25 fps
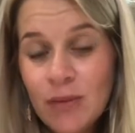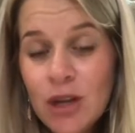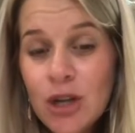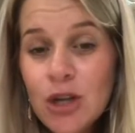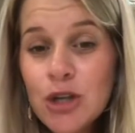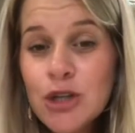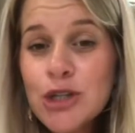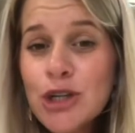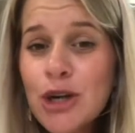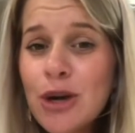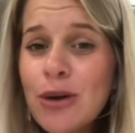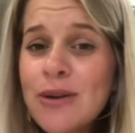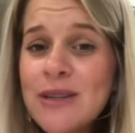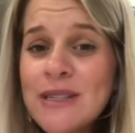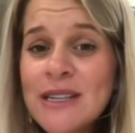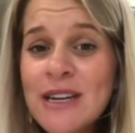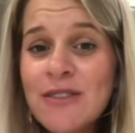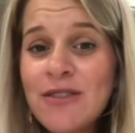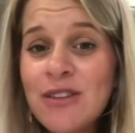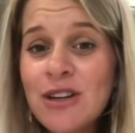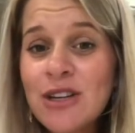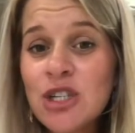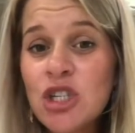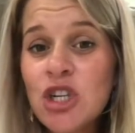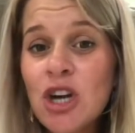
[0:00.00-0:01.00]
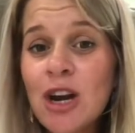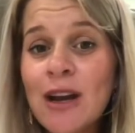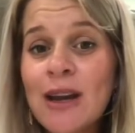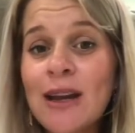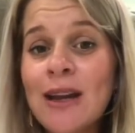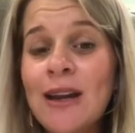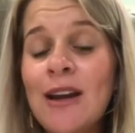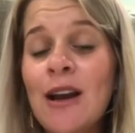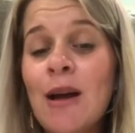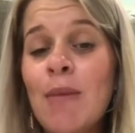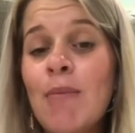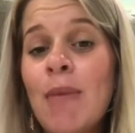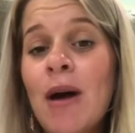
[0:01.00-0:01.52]
So I was given a
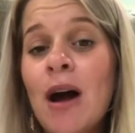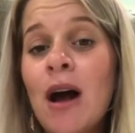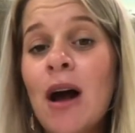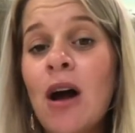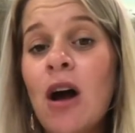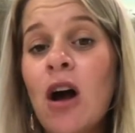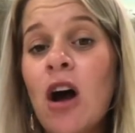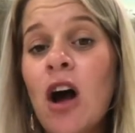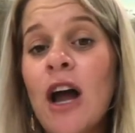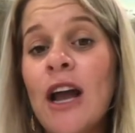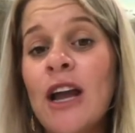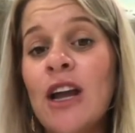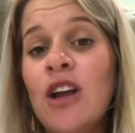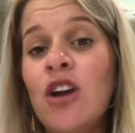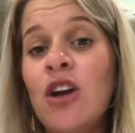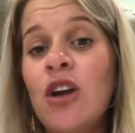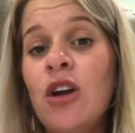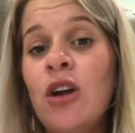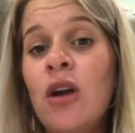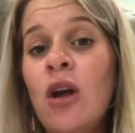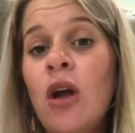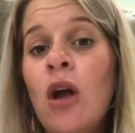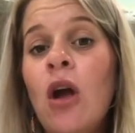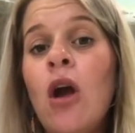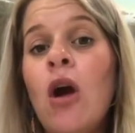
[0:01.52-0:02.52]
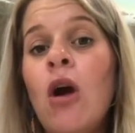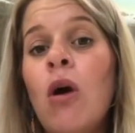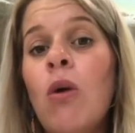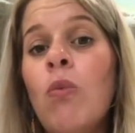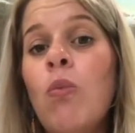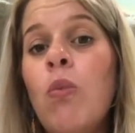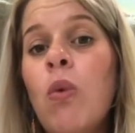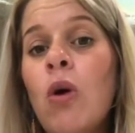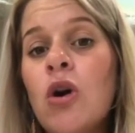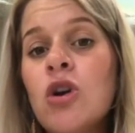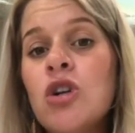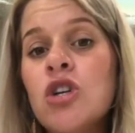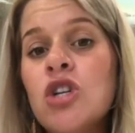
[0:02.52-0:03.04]
tracking number. I could
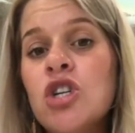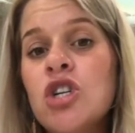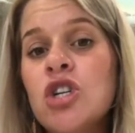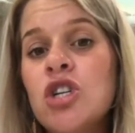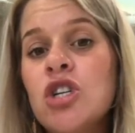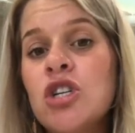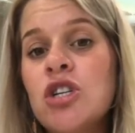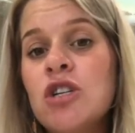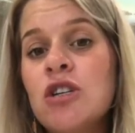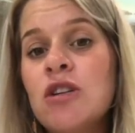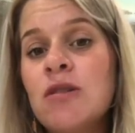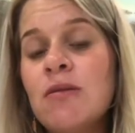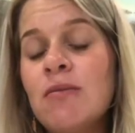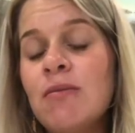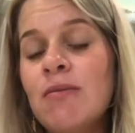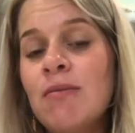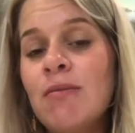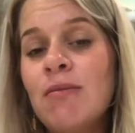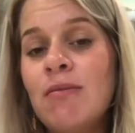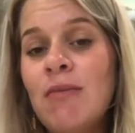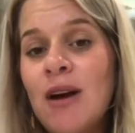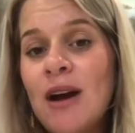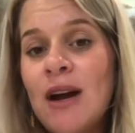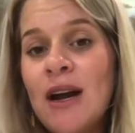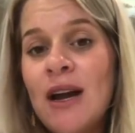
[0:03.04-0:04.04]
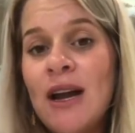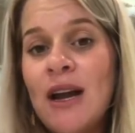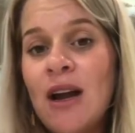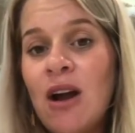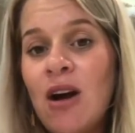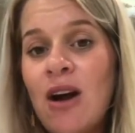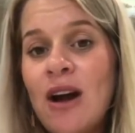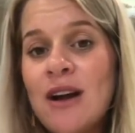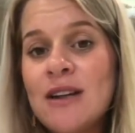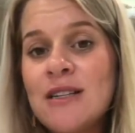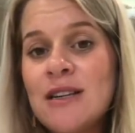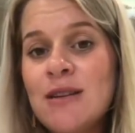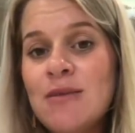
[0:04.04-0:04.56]
watch my
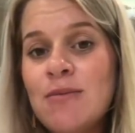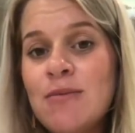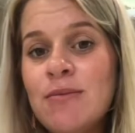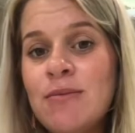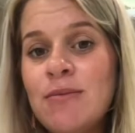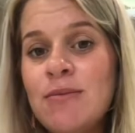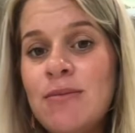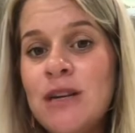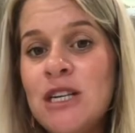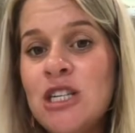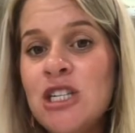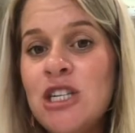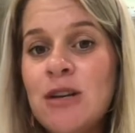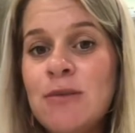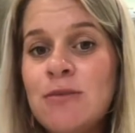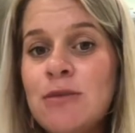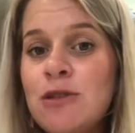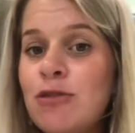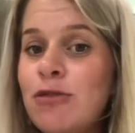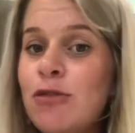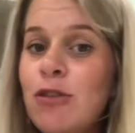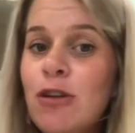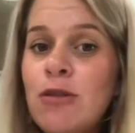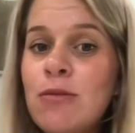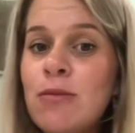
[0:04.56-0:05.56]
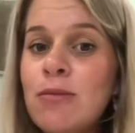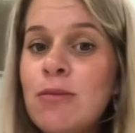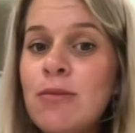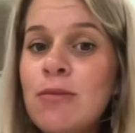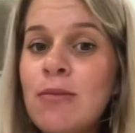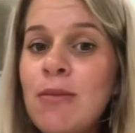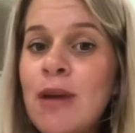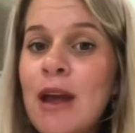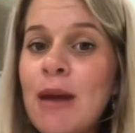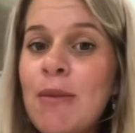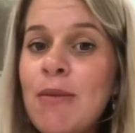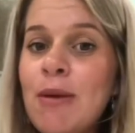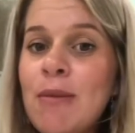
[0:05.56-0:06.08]
item be shipped
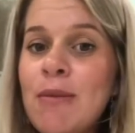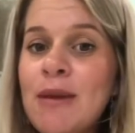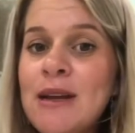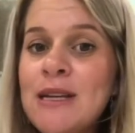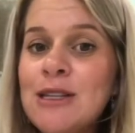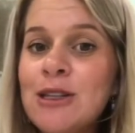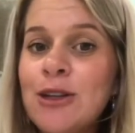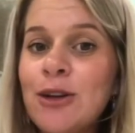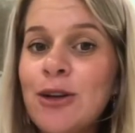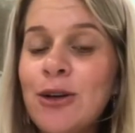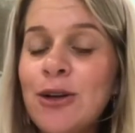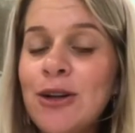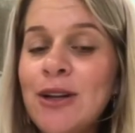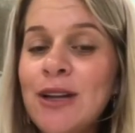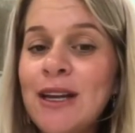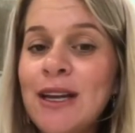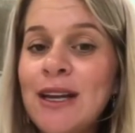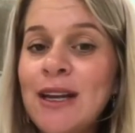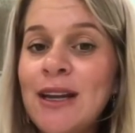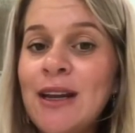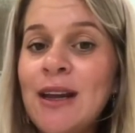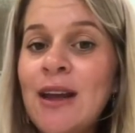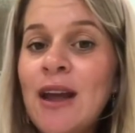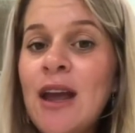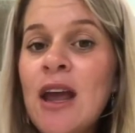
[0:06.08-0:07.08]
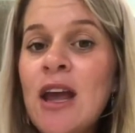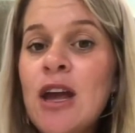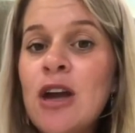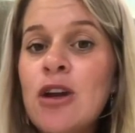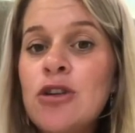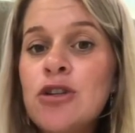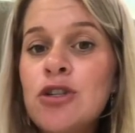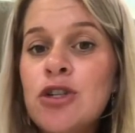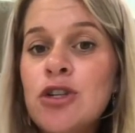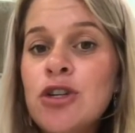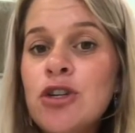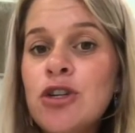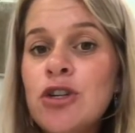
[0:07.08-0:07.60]
from MMS Clothing
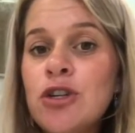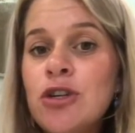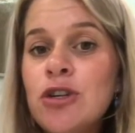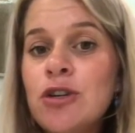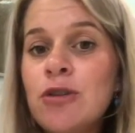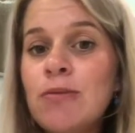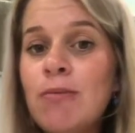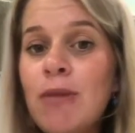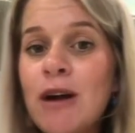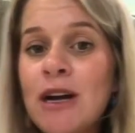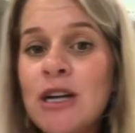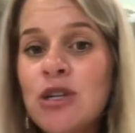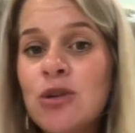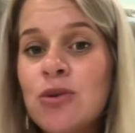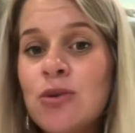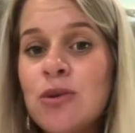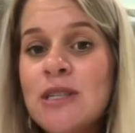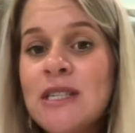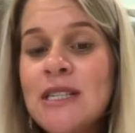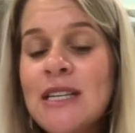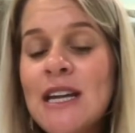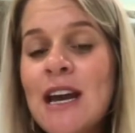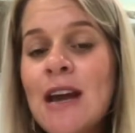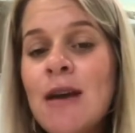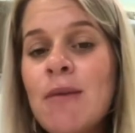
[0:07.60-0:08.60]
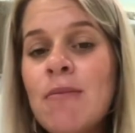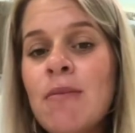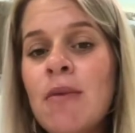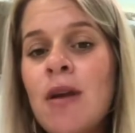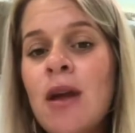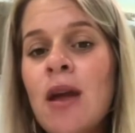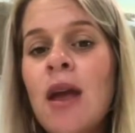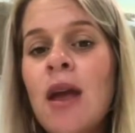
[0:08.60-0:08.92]
to my doorstep.